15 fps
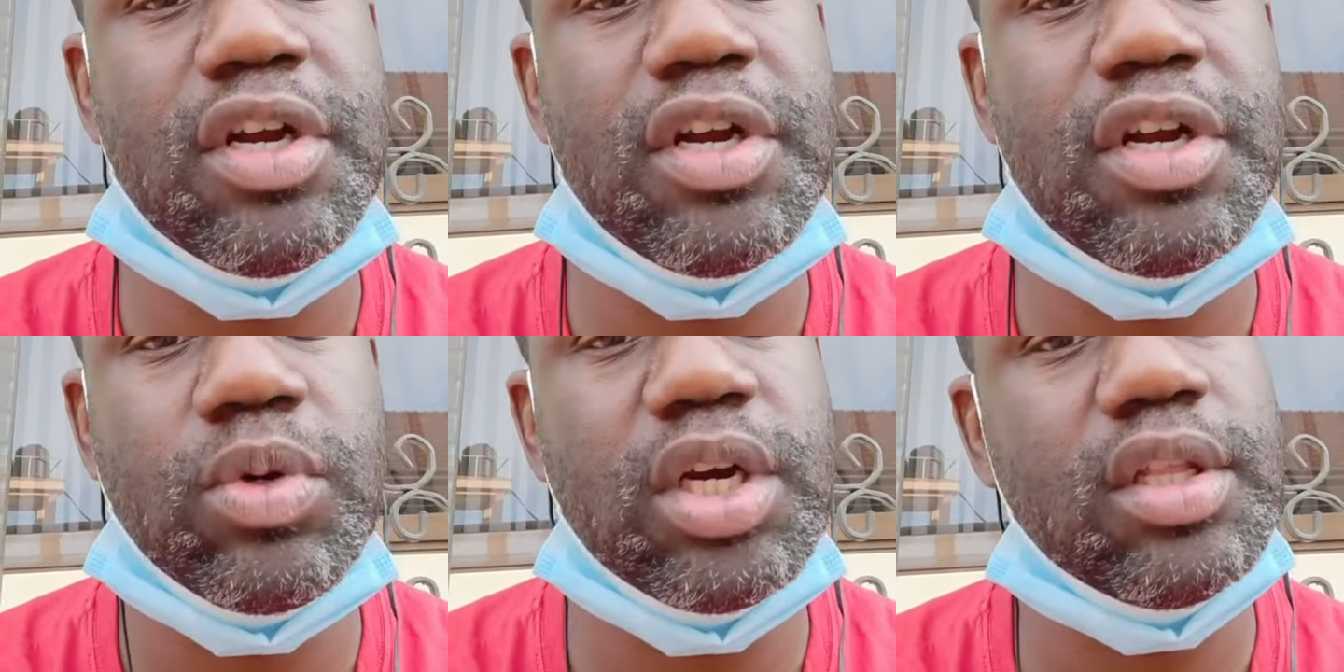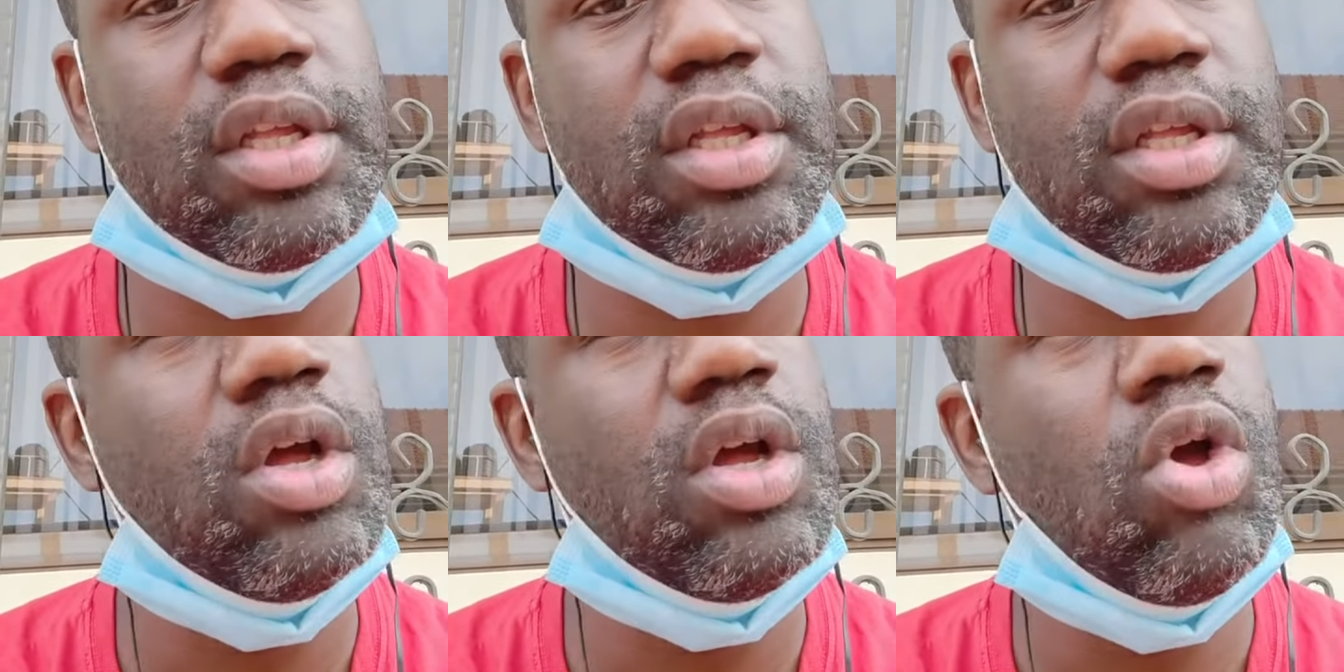What are
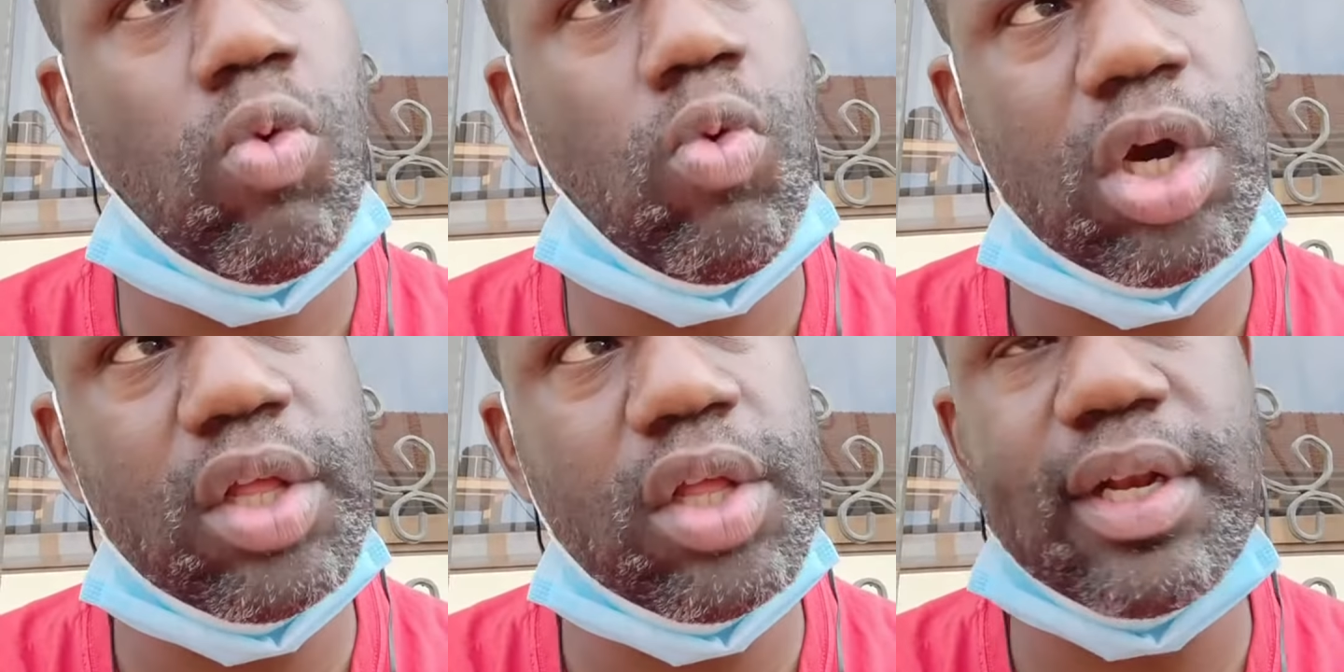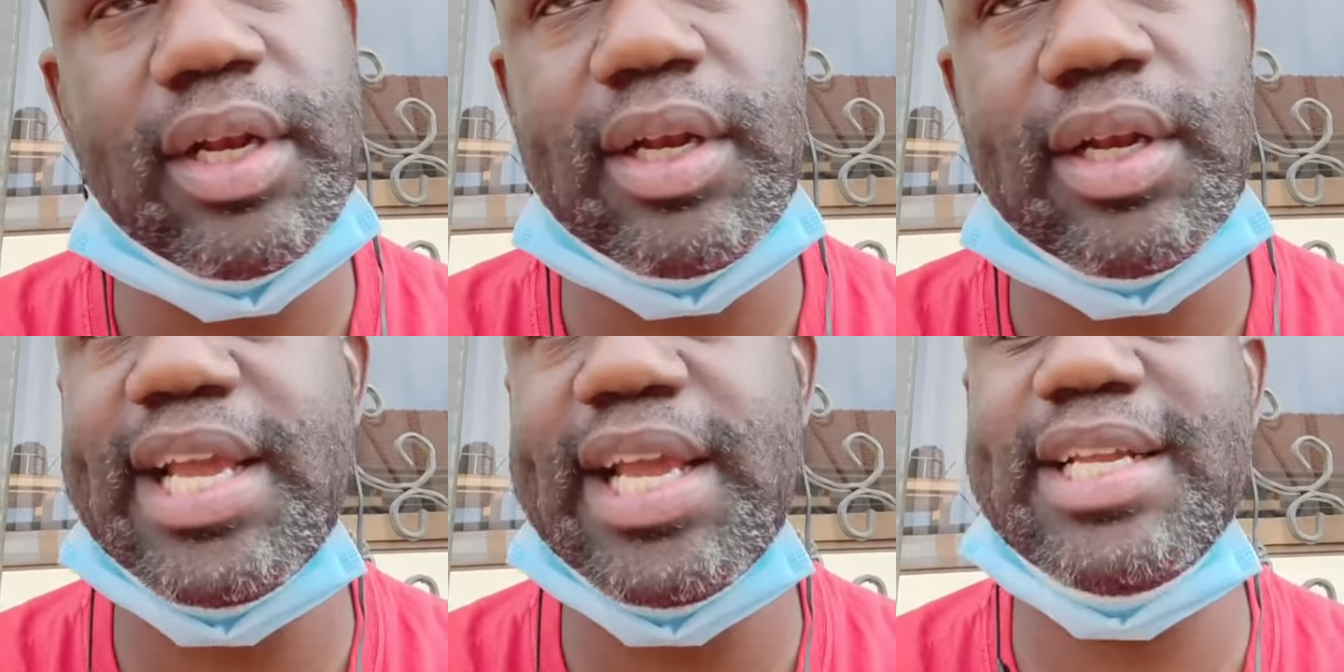the
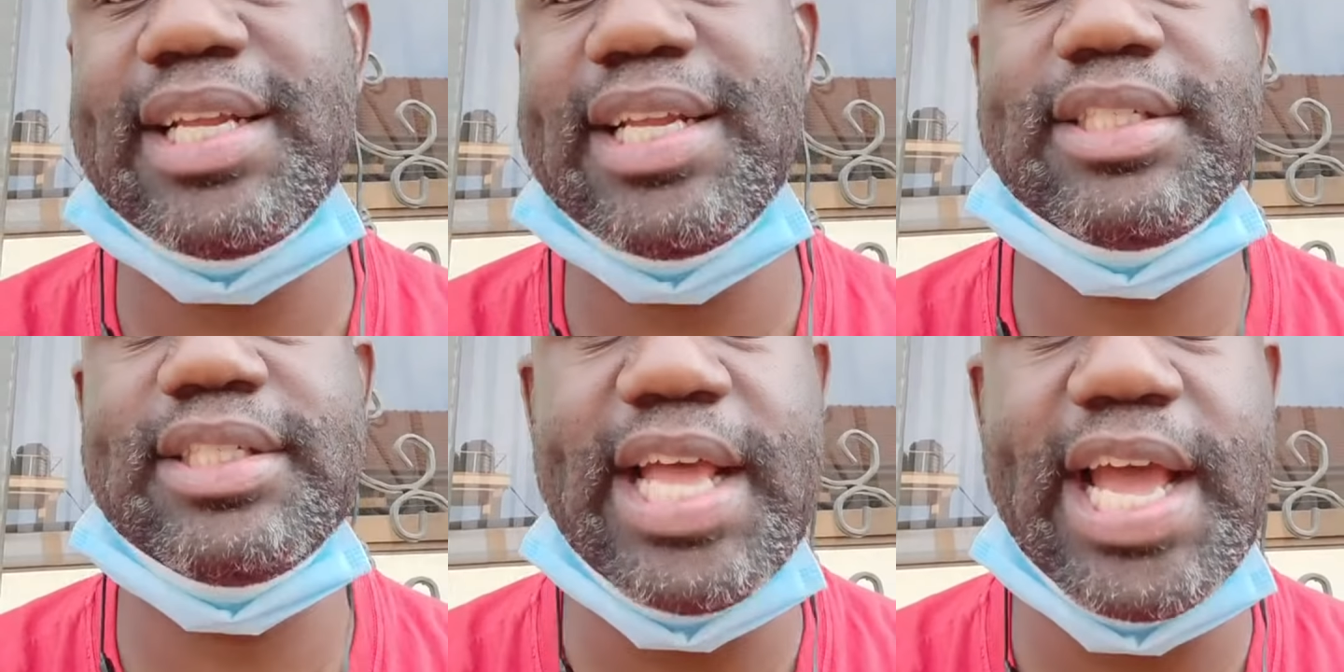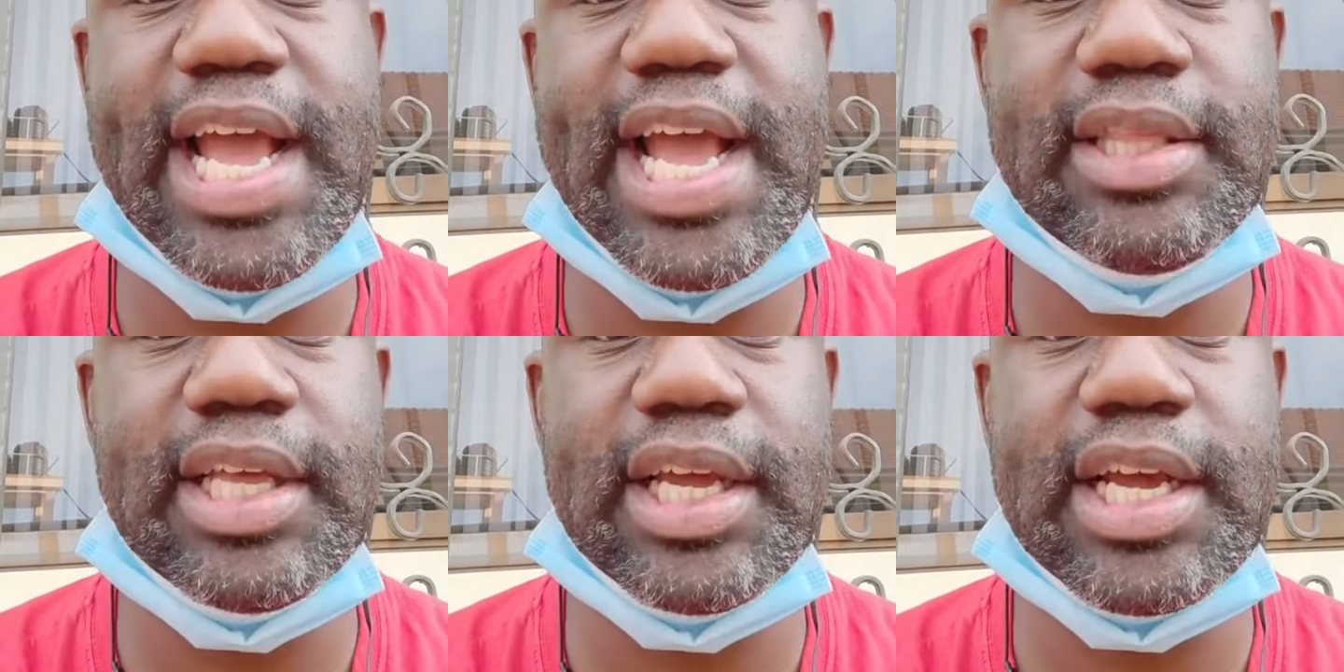lanes that
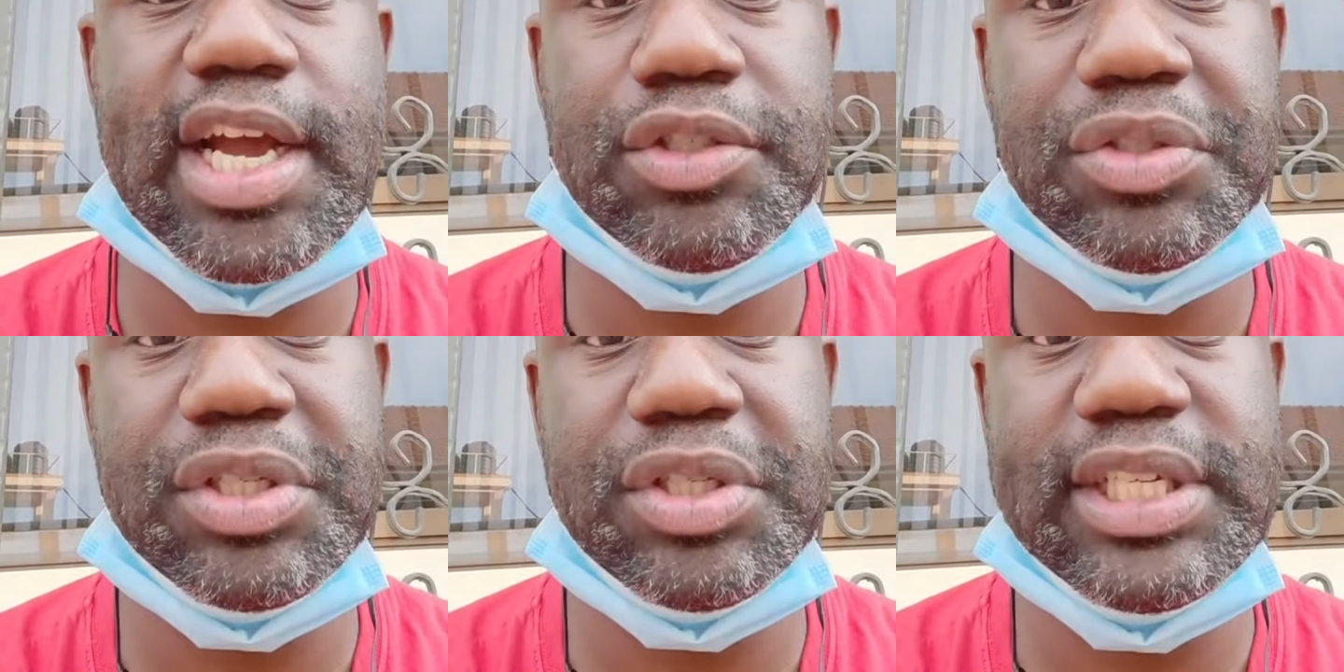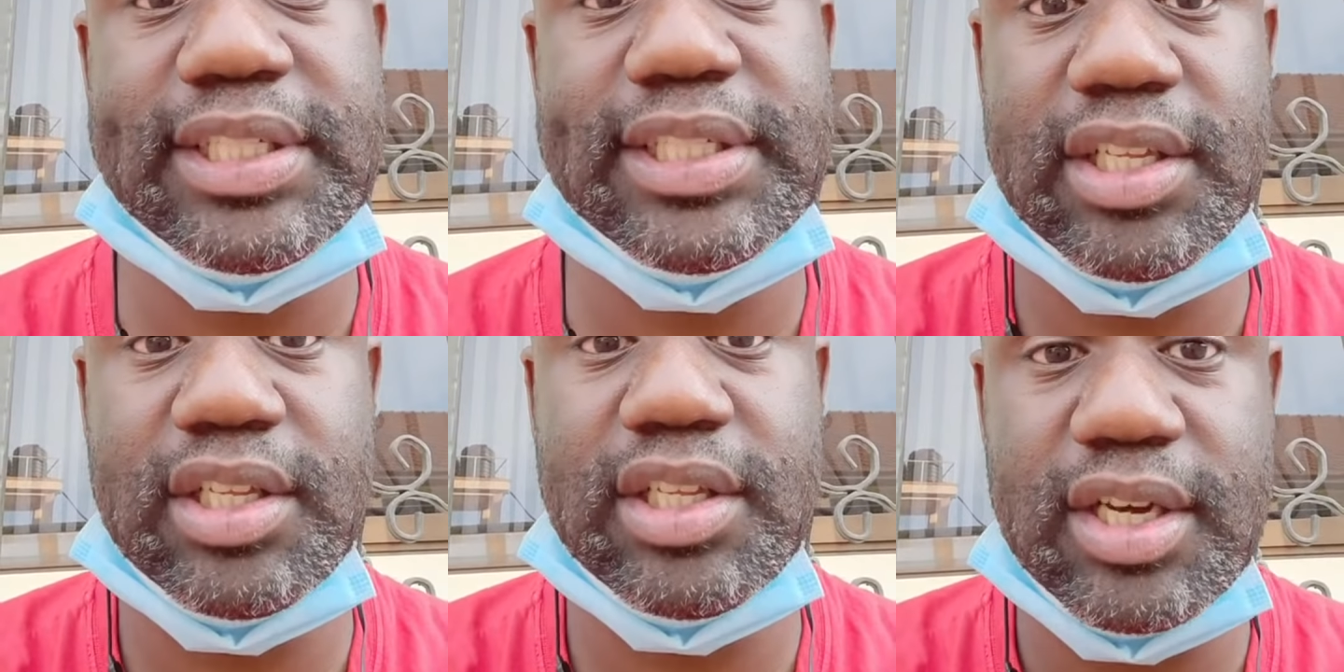the country is
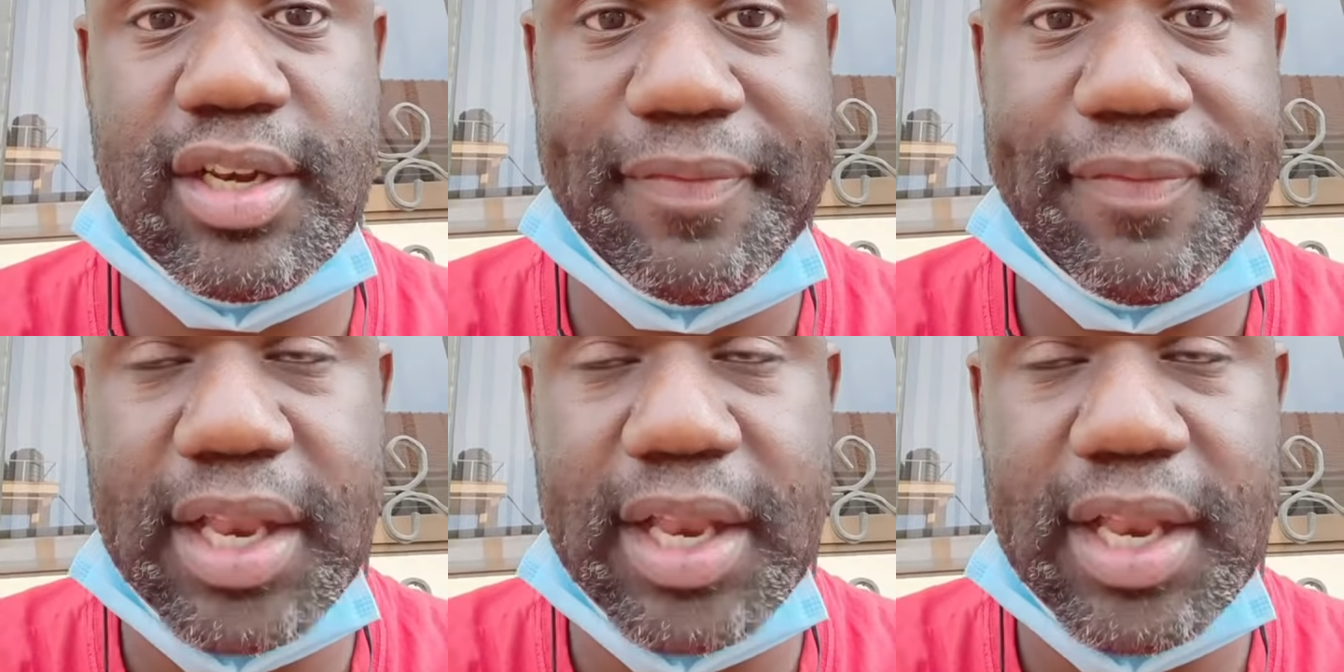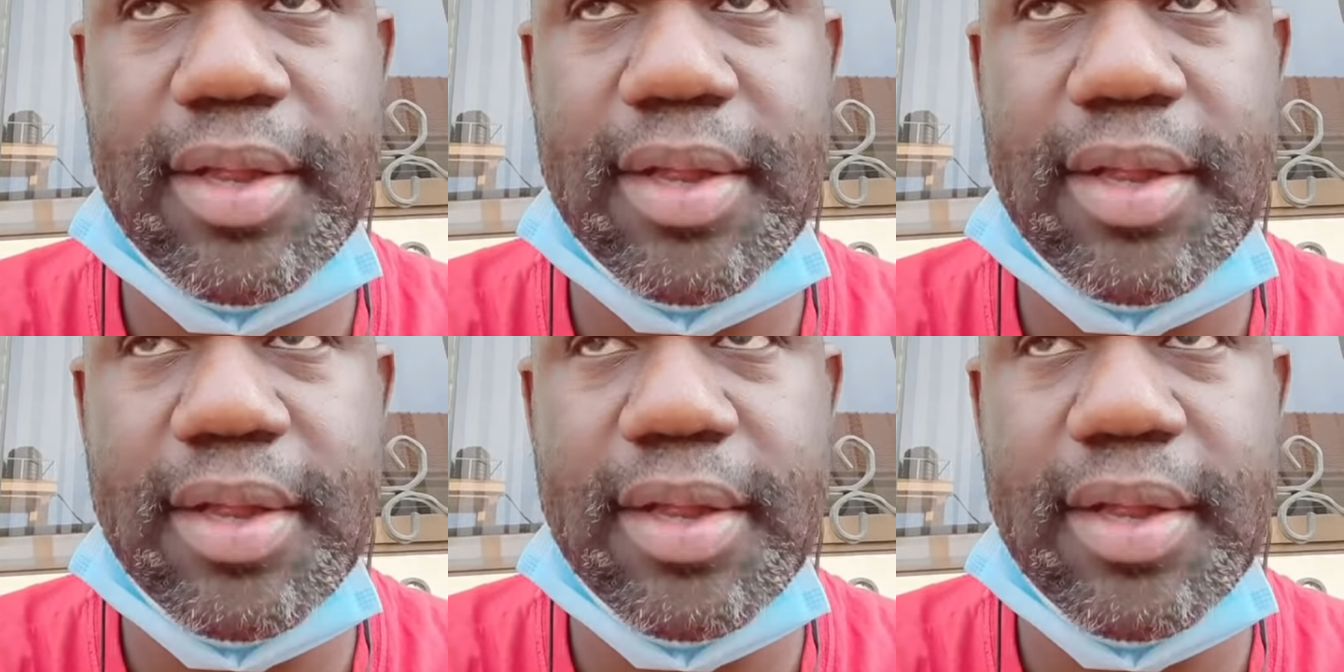looking to develop